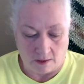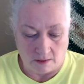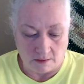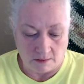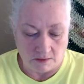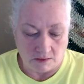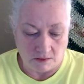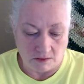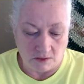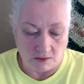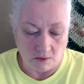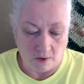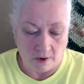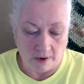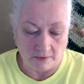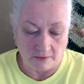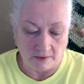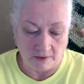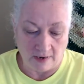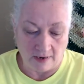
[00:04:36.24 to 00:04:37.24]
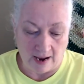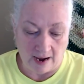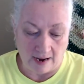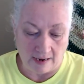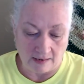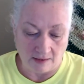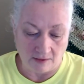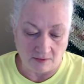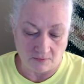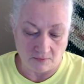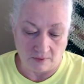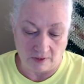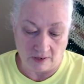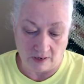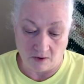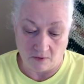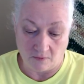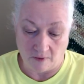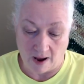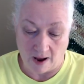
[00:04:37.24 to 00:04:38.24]
283
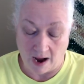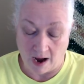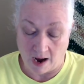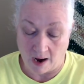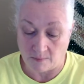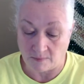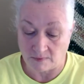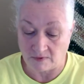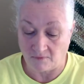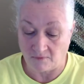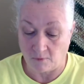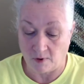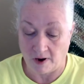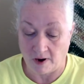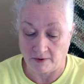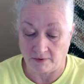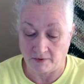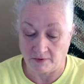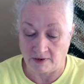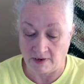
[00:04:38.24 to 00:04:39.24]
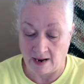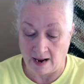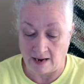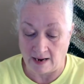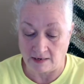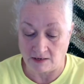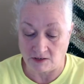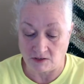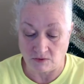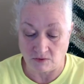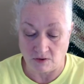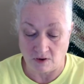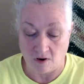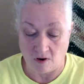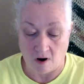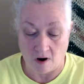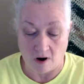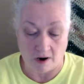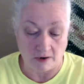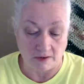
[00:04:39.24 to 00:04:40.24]
grams, 482
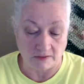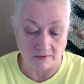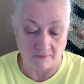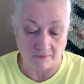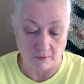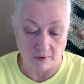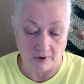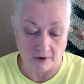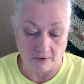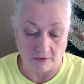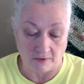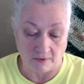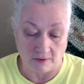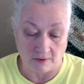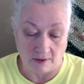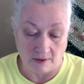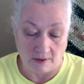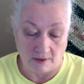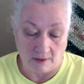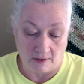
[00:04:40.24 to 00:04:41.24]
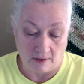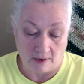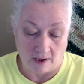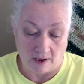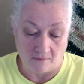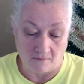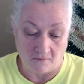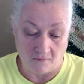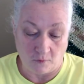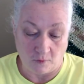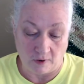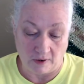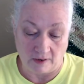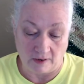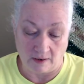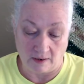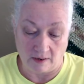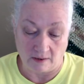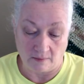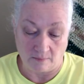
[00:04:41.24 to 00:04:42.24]
yards,
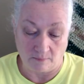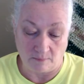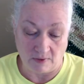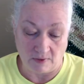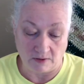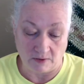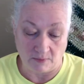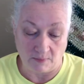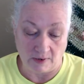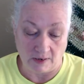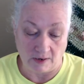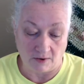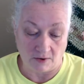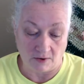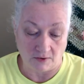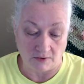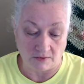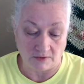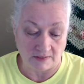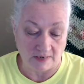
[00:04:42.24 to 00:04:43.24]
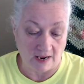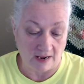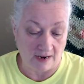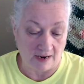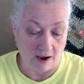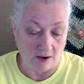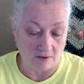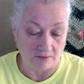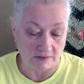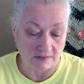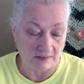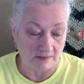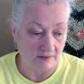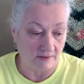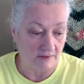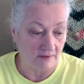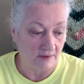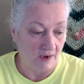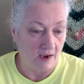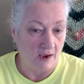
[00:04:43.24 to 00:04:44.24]
440 millimeters, 10 ounces.
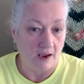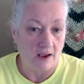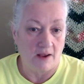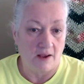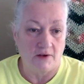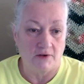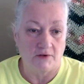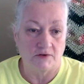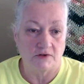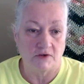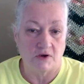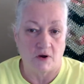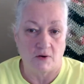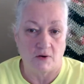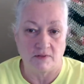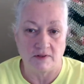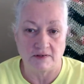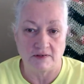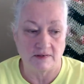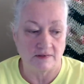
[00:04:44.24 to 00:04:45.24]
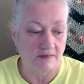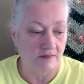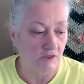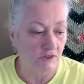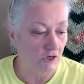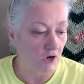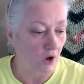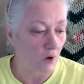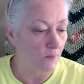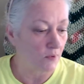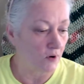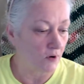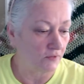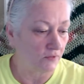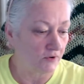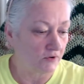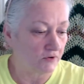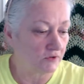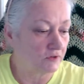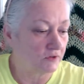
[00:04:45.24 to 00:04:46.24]
So this is a jumbo.
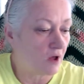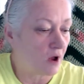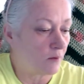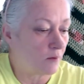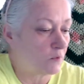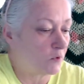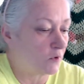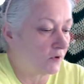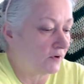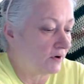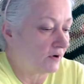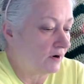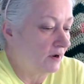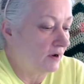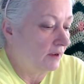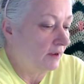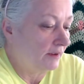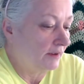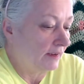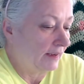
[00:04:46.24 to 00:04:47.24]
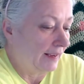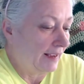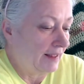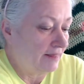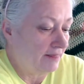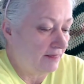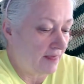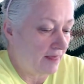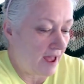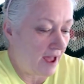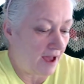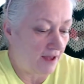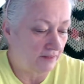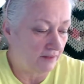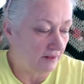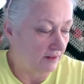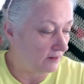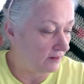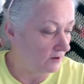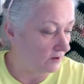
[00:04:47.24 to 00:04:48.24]
There's a lot more in that
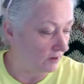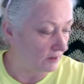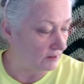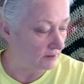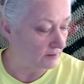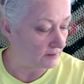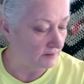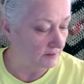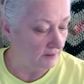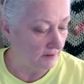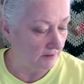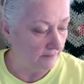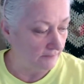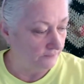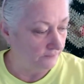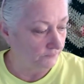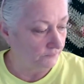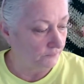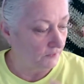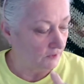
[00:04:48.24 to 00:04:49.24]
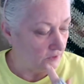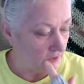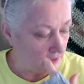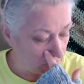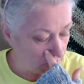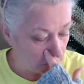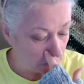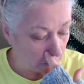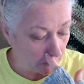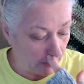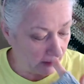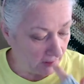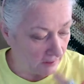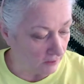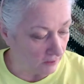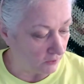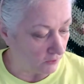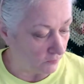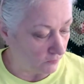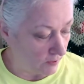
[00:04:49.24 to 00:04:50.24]
than there is just the
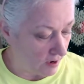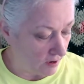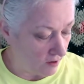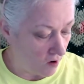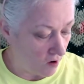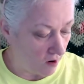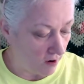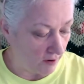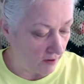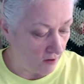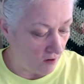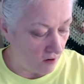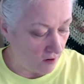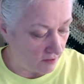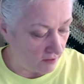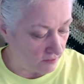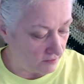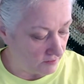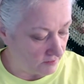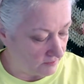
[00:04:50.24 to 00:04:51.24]
regular Red Heart yarns.